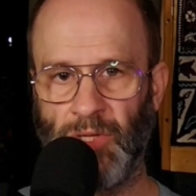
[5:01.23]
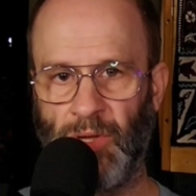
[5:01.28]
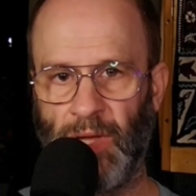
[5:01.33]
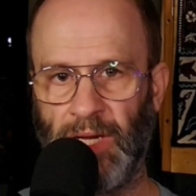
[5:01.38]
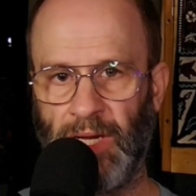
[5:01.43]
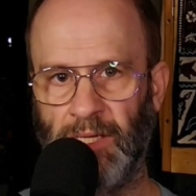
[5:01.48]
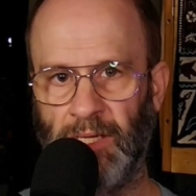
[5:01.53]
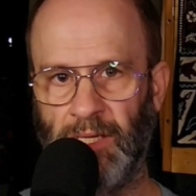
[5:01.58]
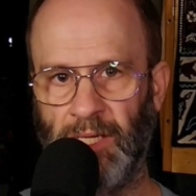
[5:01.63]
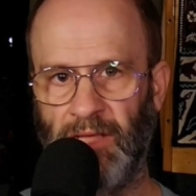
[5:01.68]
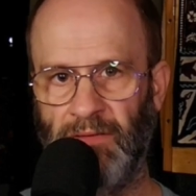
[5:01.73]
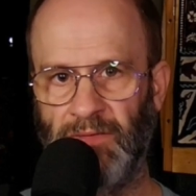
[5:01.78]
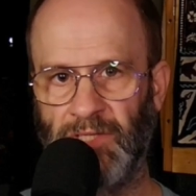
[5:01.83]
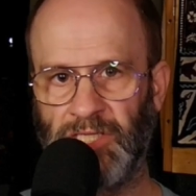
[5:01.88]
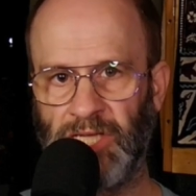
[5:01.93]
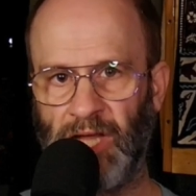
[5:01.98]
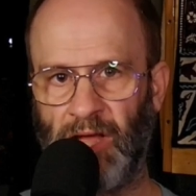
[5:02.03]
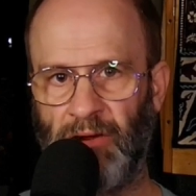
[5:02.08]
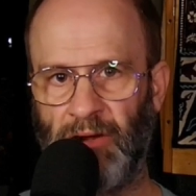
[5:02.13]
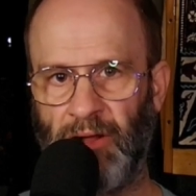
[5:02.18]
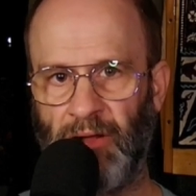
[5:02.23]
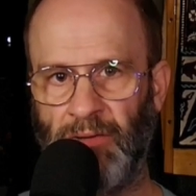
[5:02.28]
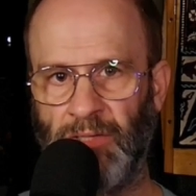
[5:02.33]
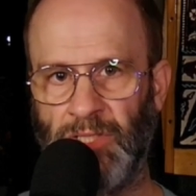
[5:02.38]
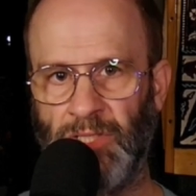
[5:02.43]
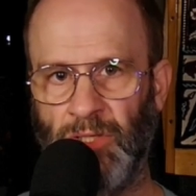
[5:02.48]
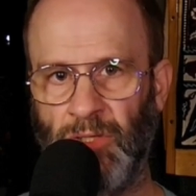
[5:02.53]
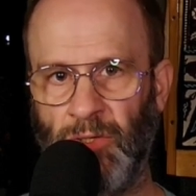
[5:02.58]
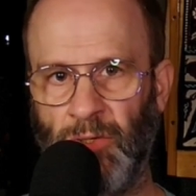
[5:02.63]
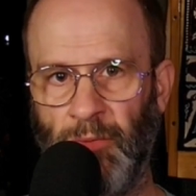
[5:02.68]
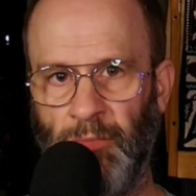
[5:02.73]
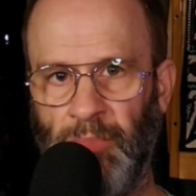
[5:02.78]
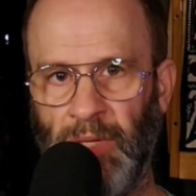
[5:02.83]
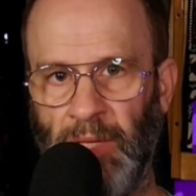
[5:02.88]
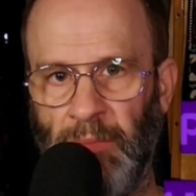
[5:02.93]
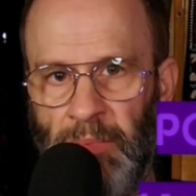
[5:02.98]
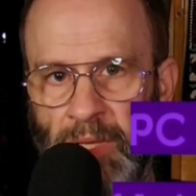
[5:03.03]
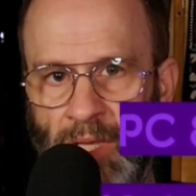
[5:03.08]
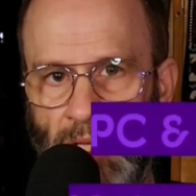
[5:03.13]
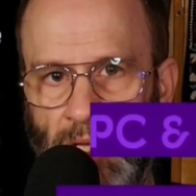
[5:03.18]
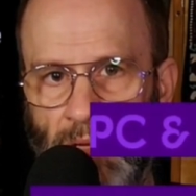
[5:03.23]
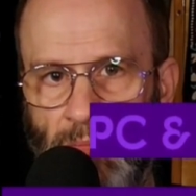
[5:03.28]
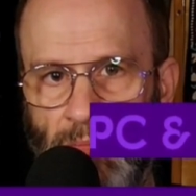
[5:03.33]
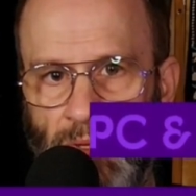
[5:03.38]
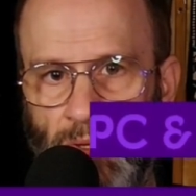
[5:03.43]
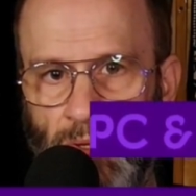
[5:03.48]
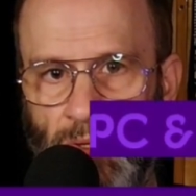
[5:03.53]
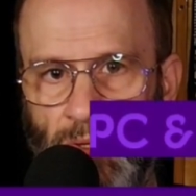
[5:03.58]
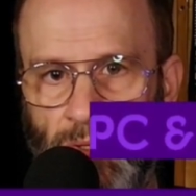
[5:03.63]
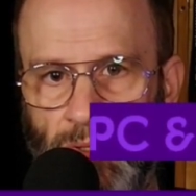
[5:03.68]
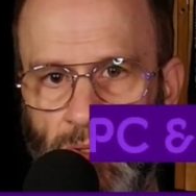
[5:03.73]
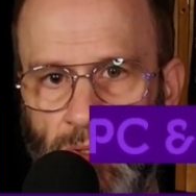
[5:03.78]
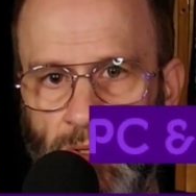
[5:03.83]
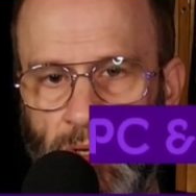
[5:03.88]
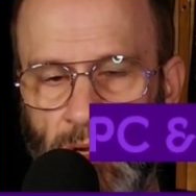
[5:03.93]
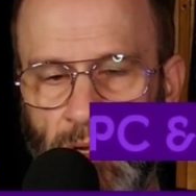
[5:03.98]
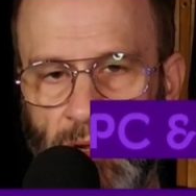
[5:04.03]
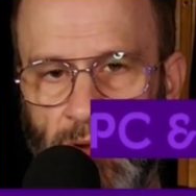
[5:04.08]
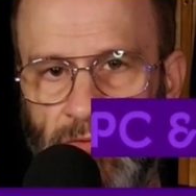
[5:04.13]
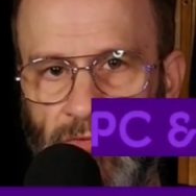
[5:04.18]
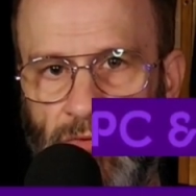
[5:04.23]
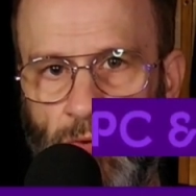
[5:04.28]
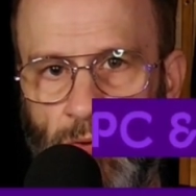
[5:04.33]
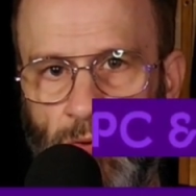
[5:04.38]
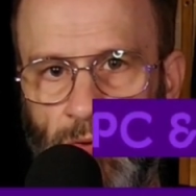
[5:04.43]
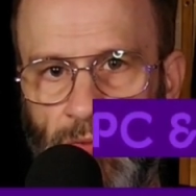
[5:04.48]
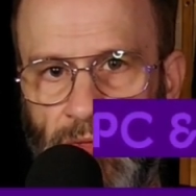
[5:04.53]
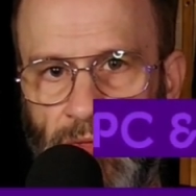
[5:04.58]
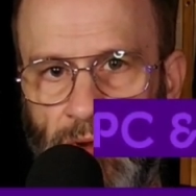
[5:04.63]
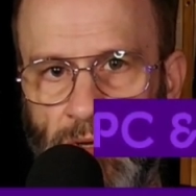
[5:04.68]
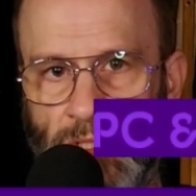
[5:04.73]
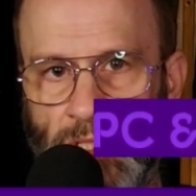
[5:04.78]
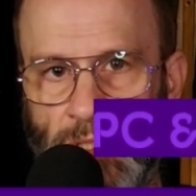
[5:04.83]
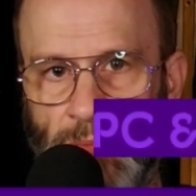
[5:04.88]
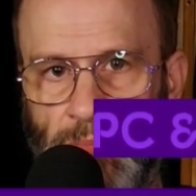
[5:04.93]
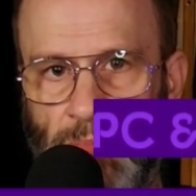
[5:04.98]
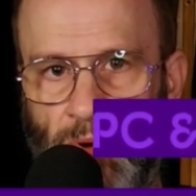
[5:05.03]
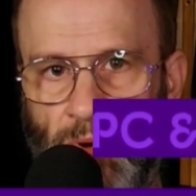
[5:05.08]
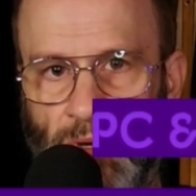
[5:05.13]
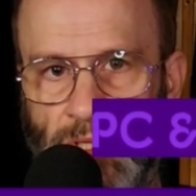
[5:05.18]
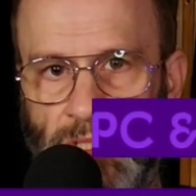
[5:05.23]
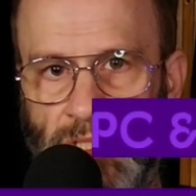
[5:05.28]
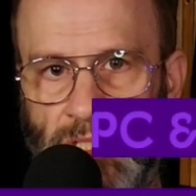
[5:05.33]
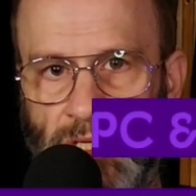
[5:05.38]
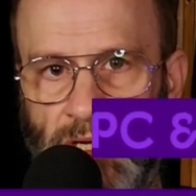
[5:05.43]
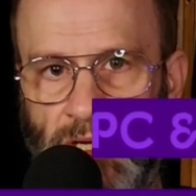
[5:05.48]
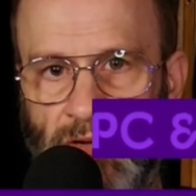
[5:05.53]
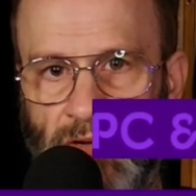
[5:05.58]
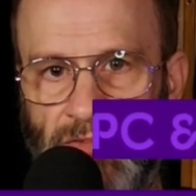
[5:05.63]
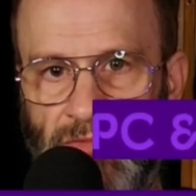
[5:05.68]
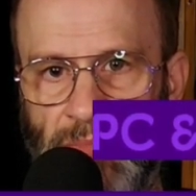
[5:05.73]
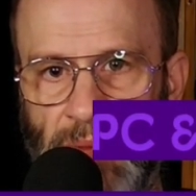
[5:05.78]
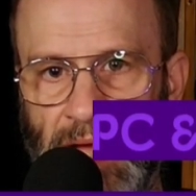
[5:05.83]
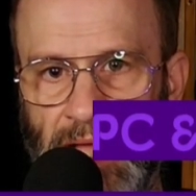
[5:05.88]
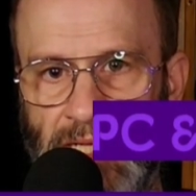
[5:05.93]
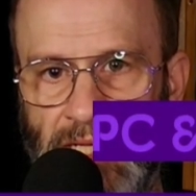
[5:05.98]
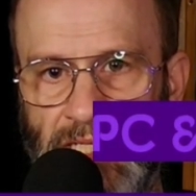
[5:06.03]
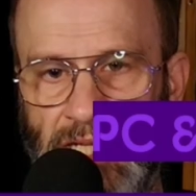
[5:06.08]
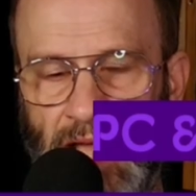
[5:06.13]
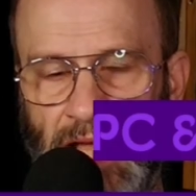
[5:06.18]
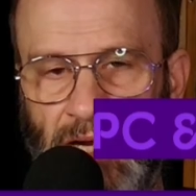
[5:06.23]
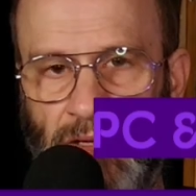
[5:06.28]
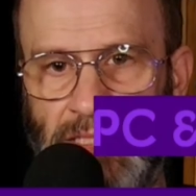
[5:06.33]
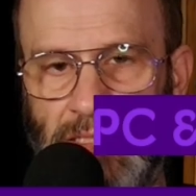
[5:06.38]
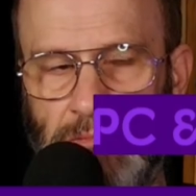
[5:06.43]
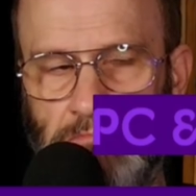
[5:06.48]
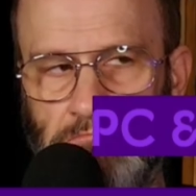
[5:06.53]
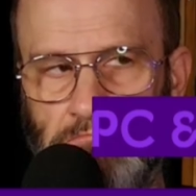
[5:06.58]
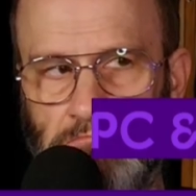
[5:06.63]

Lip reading: I'd like to give a shout out to Bleeping Computer for their support of my channel.